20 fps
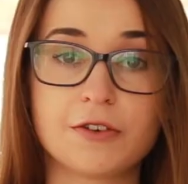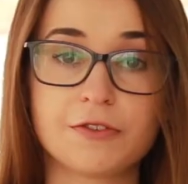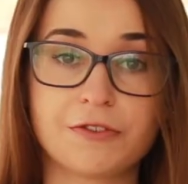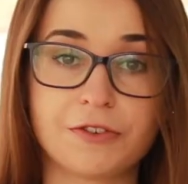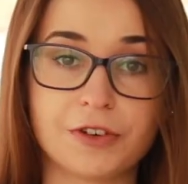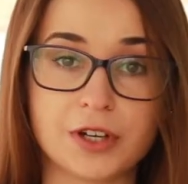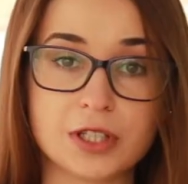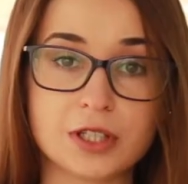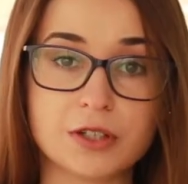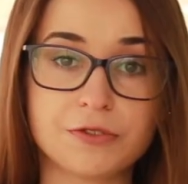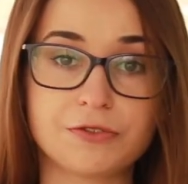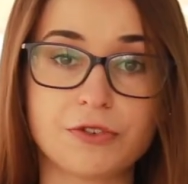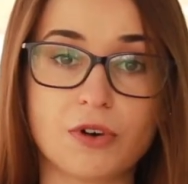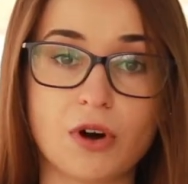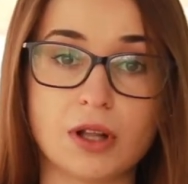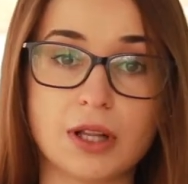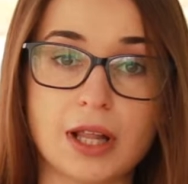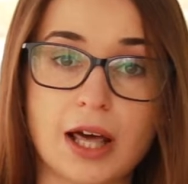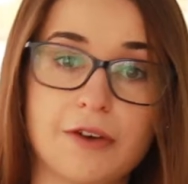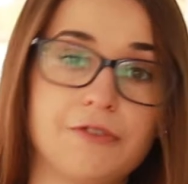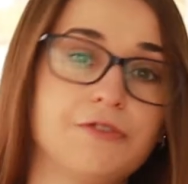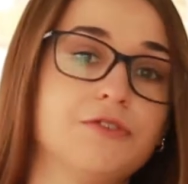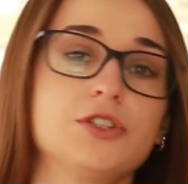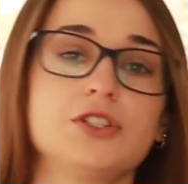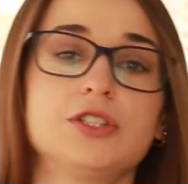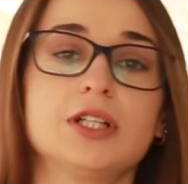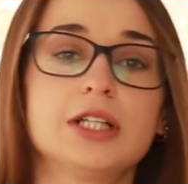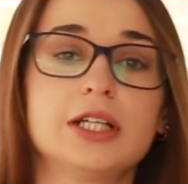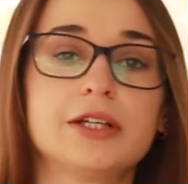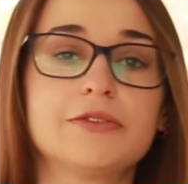First of all, a
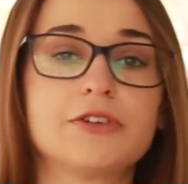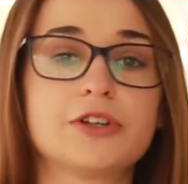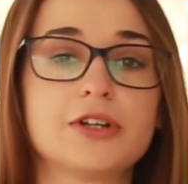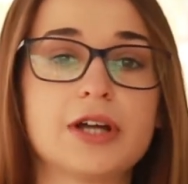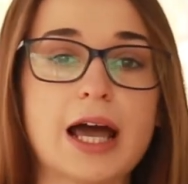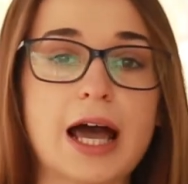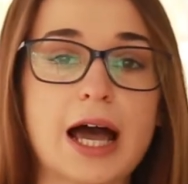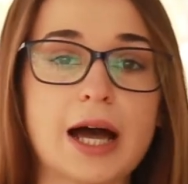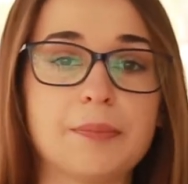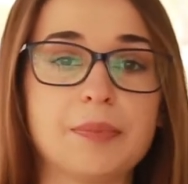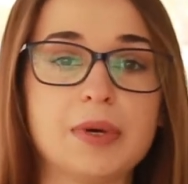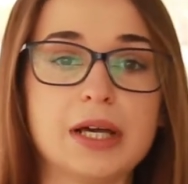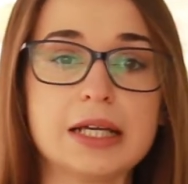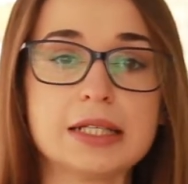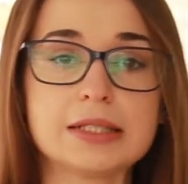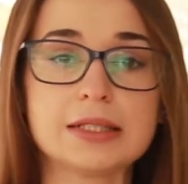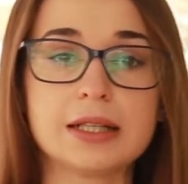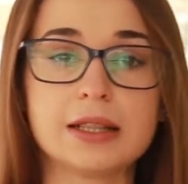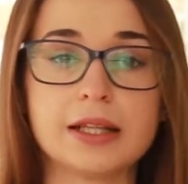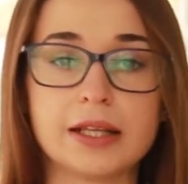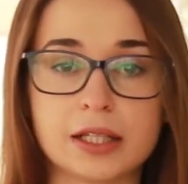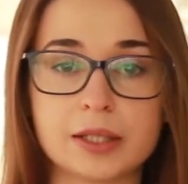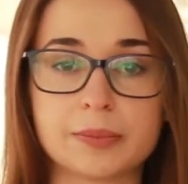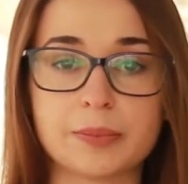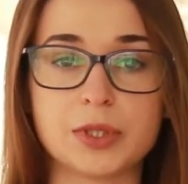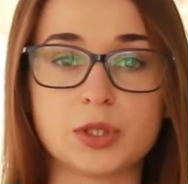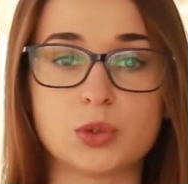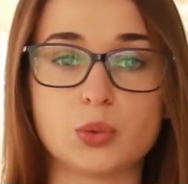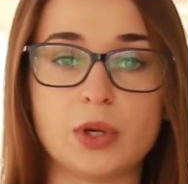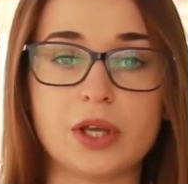food delivery app is a link
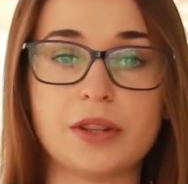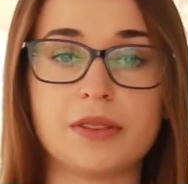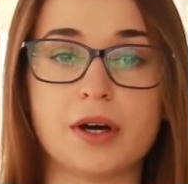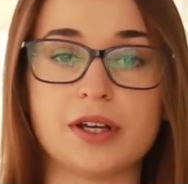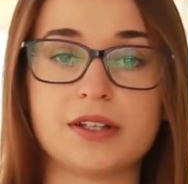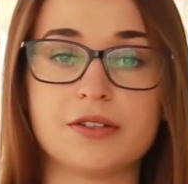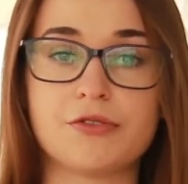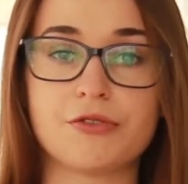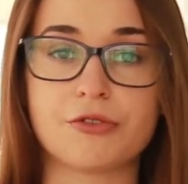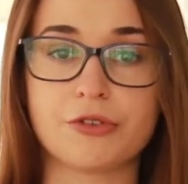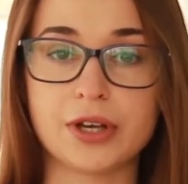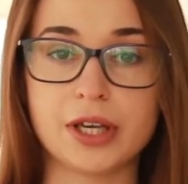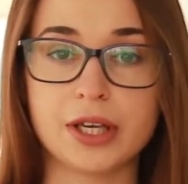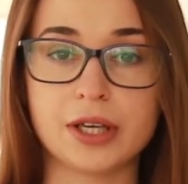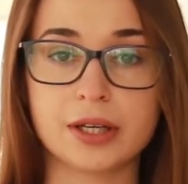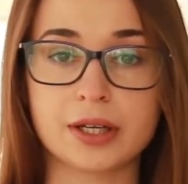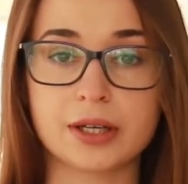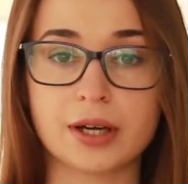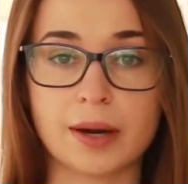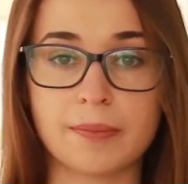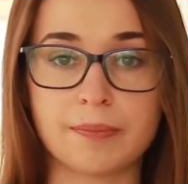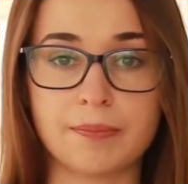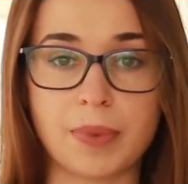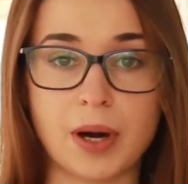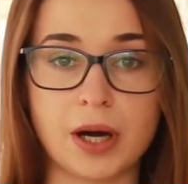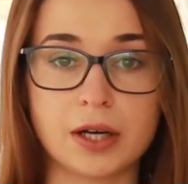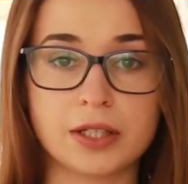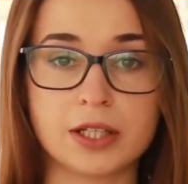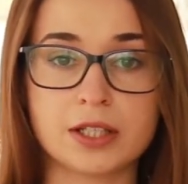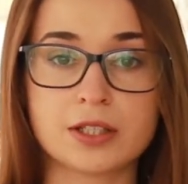between the three
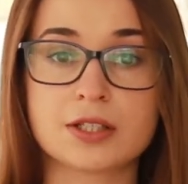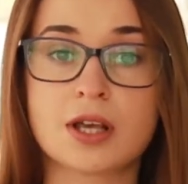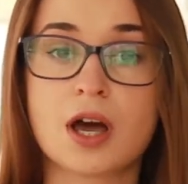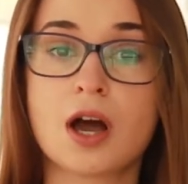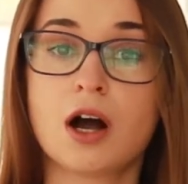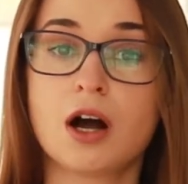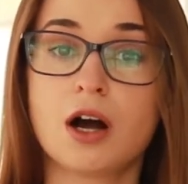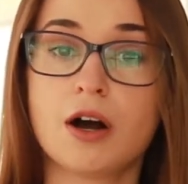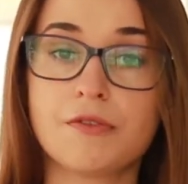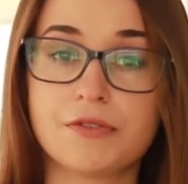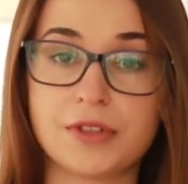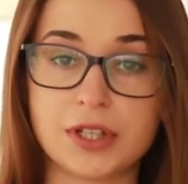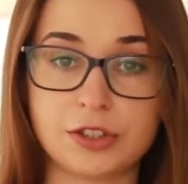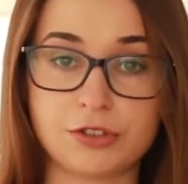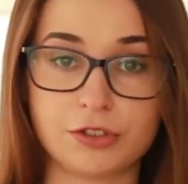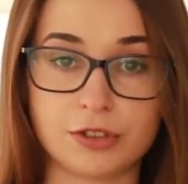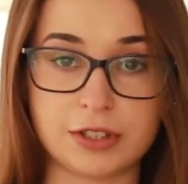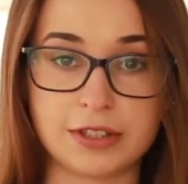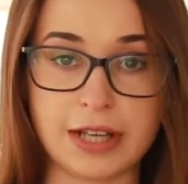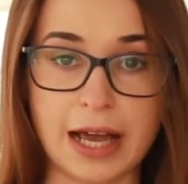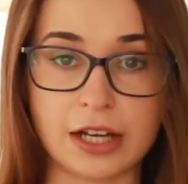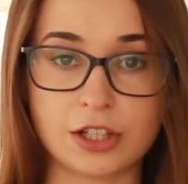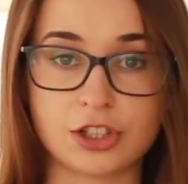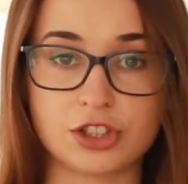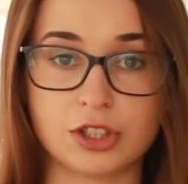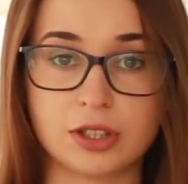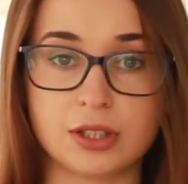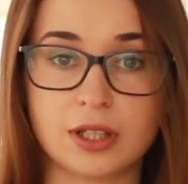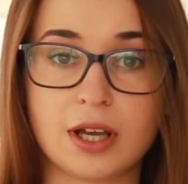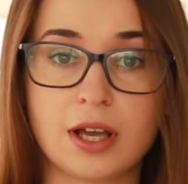components of the
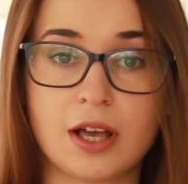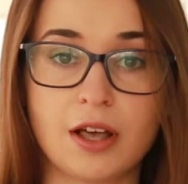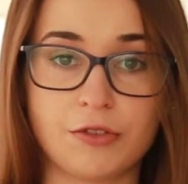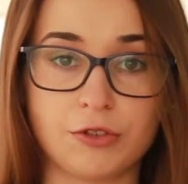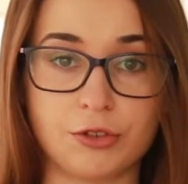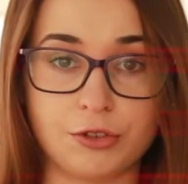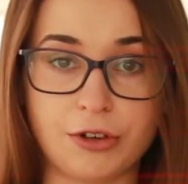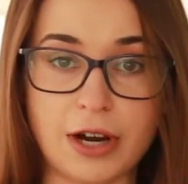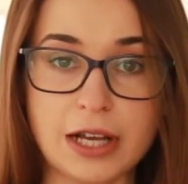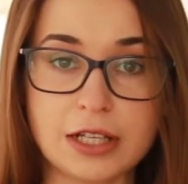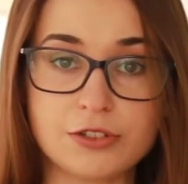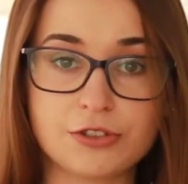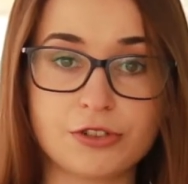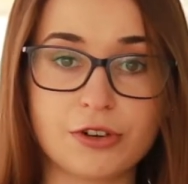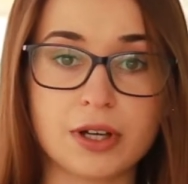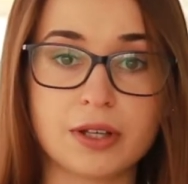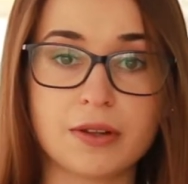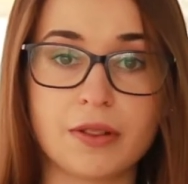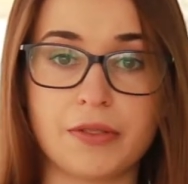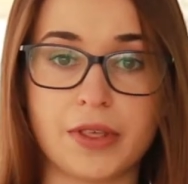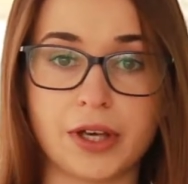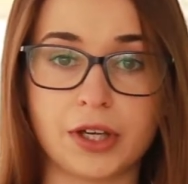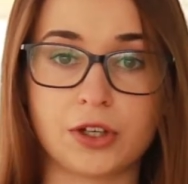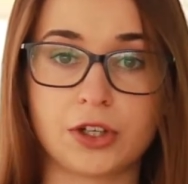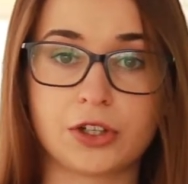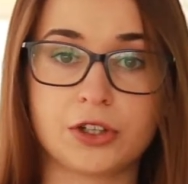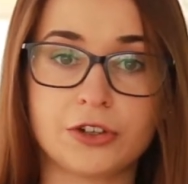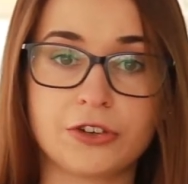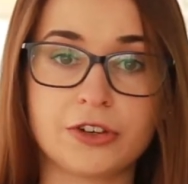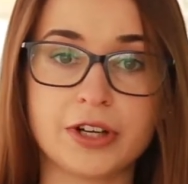transaction: the restaurant, the
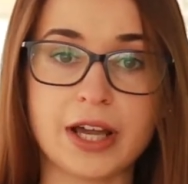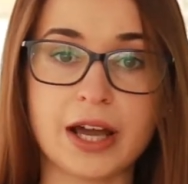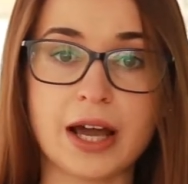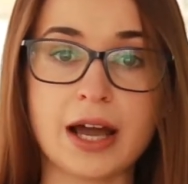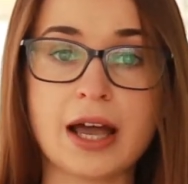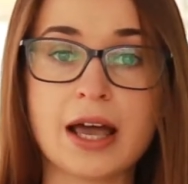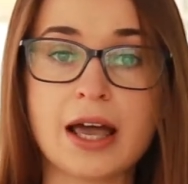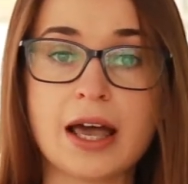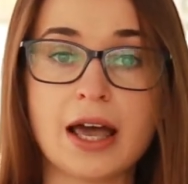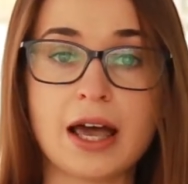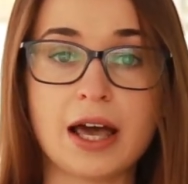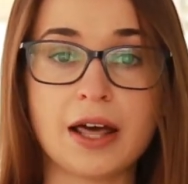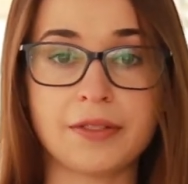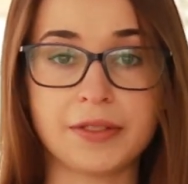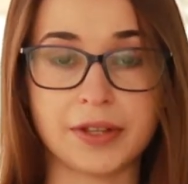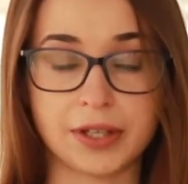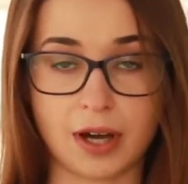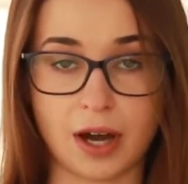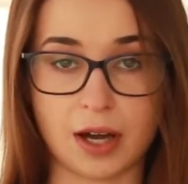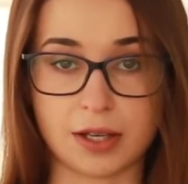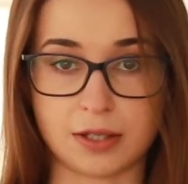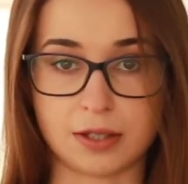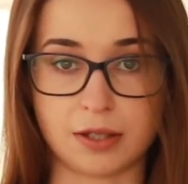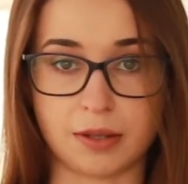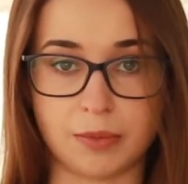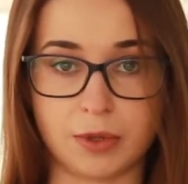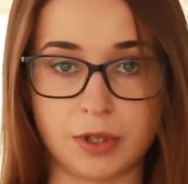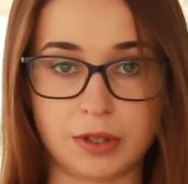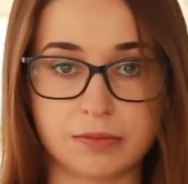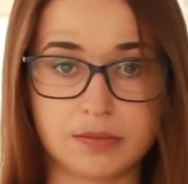courier, and the
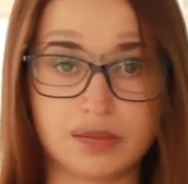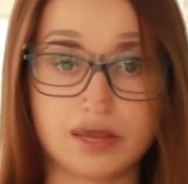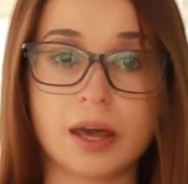customer.